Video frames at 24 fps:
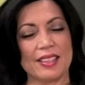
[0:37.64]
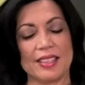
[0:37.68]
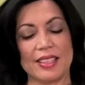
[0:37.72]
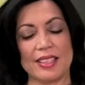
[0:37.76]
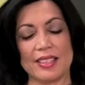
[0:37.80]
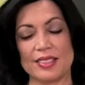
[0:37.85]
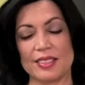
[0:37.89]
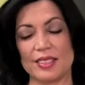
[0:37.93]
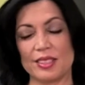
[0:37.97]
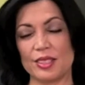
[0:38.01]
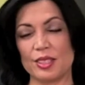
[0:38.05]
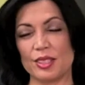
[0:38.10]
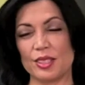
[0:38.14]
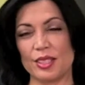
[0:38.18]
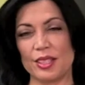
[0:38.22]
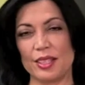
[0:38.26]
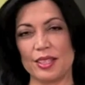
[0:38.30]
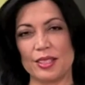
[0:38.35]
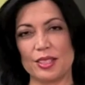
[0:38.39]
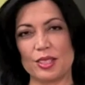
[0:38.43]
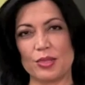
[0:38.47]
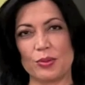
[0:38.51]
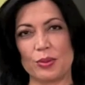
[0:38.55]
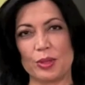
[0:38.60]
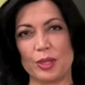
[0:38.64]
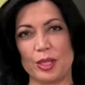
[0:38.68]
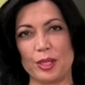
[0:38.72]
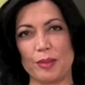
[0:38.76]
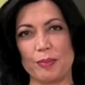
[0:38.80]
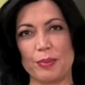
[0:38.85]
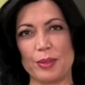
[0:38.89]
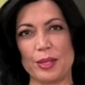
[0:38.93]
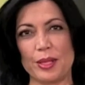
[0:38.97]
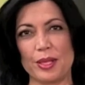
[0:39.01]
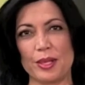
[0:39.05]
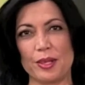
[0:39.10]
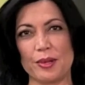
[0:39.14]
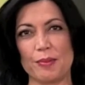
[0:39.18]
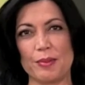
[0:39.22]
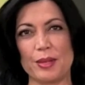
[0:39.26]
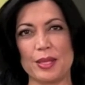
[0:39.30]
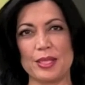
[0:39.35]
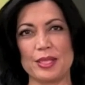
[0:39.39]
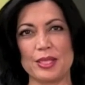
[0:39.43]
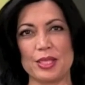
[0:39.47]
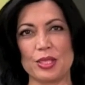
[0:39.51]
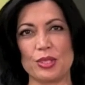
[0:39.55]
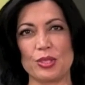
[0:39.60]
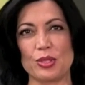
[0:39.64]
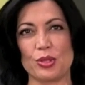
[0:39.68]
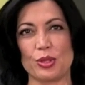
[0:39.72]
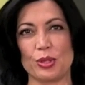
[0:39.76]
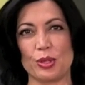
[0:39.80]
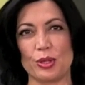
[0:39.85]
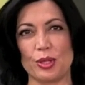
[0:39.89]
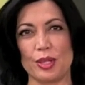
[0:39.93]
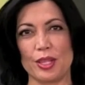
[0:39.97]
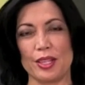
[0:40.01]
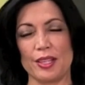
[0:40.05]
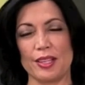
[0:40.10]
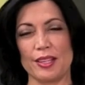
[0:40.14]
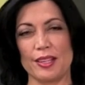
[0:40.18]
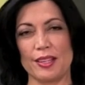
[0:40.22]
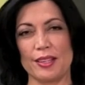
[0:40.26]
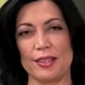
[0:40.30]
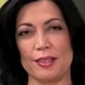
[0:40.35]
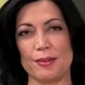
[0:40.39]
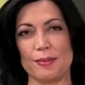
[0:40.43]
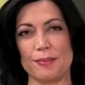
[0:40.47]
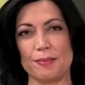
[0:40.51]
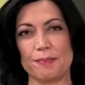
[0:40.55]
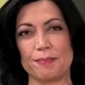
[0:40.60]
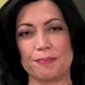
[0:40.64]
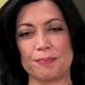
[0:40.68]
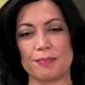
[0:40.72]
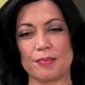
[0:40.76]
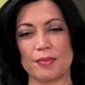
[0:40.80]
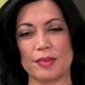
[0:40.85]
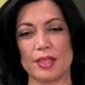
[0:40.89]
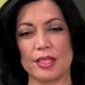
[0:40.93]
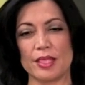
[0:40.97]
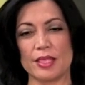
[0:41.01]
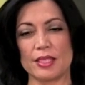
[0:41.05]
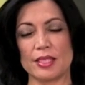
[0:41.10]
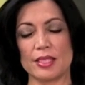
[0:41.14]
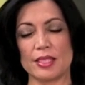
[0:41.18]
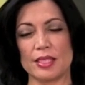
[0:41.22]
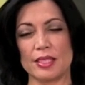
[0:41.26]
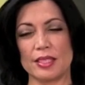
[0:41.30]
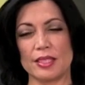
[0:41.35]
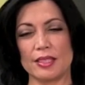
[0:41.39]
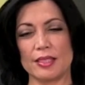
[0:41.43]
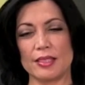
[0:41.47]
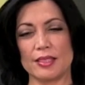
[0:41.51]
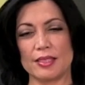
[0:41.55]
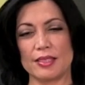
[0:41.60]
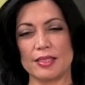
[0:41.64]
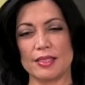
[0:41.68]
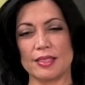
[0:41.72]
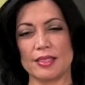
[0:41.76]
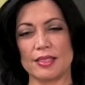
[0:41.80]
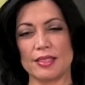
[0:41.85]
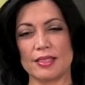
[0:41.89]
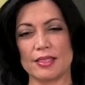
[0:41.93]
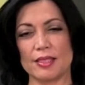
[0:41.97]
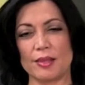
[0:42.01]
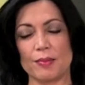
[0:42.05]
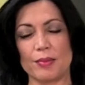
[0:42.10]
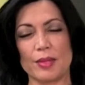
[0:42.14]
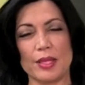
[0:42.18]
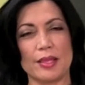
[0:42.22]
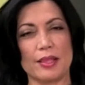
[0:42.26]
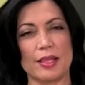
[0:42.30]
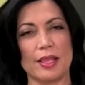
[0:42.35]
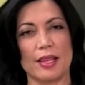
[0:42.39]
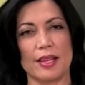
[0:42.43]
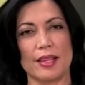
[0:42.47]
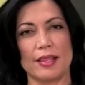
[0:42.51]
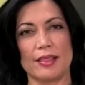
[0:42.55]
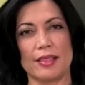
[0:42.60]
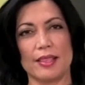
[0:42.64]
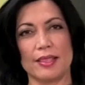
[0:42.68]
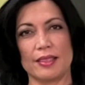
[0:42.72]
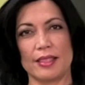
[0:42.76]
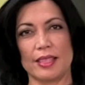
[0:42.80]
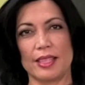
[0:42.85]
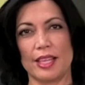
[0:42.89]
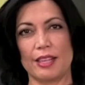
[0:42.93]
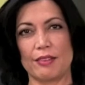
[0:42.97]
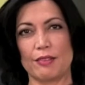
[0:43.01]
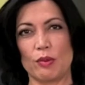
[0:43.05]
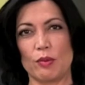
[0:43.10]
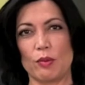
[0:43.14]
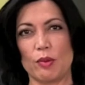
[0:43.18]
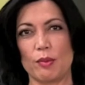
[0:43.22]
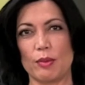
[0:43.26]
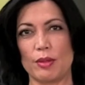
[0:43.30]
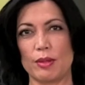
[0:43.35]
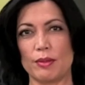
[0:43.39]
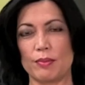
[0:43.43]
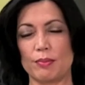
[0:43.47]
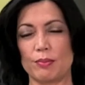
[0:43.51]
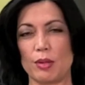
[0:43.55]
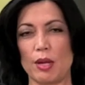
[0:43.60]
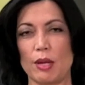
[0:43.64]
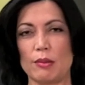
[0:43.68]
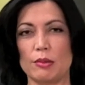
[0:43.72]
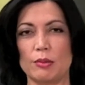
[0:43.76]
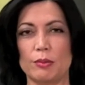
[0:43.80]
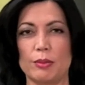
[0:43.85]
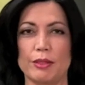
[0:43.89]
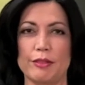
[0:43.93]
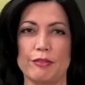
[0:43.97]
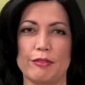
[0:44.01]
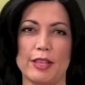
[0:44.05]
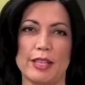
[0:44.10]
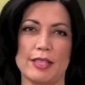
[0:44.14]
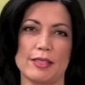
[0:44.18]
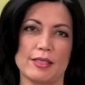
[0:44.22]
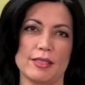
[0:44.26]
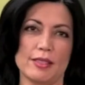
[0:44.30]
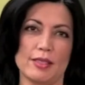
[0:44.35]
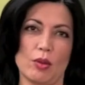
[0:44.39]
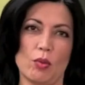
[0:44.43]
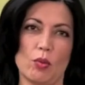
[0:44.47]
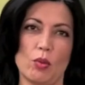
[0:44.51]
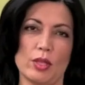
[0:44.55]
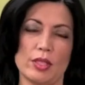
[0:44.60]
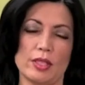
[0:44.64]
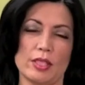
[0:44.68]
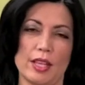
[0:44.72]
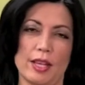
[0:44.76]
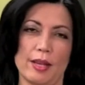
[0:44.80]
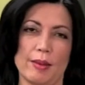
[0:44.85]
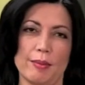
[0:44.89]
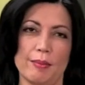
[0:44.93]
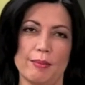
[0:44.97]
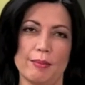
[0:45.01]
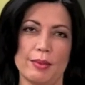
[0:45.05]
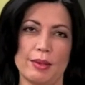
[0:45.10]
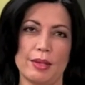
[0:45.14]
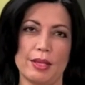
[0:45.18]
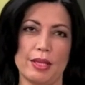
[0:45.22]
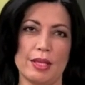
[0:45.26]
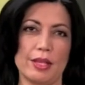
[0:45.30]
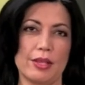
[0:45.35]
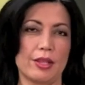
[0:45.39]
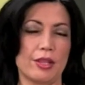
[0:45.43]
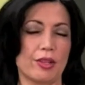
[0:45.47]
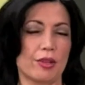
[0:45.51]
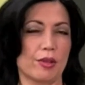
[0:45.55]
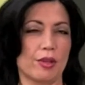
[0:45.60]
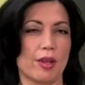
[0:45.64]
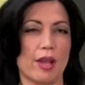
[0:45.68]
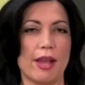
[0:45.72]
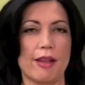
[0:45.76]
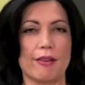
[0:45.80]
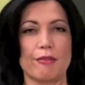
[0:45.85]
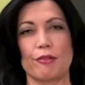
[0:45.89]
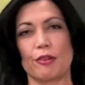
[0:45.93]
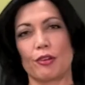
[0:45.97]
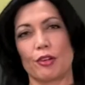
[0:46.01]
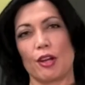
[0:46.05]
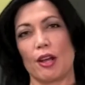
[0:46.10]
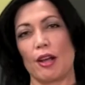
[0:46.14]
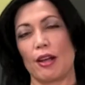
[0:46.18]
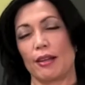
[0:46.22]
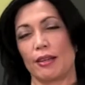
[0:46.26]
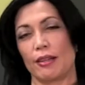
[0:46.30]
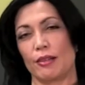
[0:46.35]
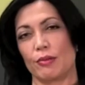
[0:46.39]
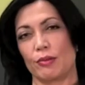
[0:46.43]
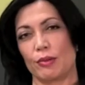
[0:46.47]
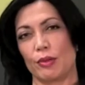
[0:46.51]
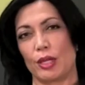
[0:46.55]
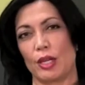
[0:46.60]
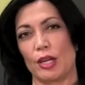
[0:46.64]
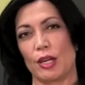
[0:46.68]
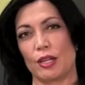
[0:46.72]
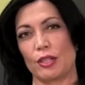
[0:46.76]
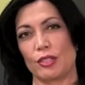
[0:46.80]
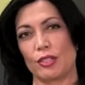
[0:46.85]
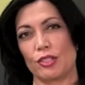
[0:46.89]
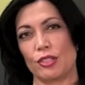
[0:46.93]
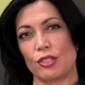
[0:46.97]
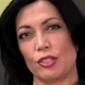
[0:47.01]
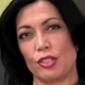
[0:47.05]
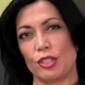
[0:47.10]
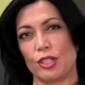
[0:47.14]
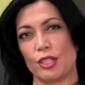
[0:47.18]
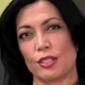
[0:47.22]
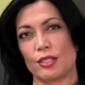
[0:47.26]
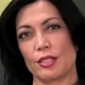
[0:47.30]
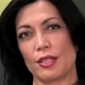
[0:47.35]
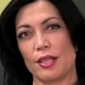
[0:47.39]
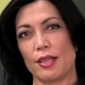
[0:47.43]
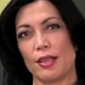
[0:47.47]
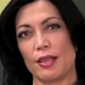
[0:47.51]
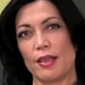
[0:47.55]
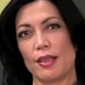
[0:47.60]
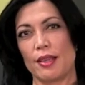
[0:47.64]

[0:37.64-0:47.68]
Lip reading: Yes, it's really been an amazing journey. This is something that I think that every woman probably faces at one time in their life or not, in regards to just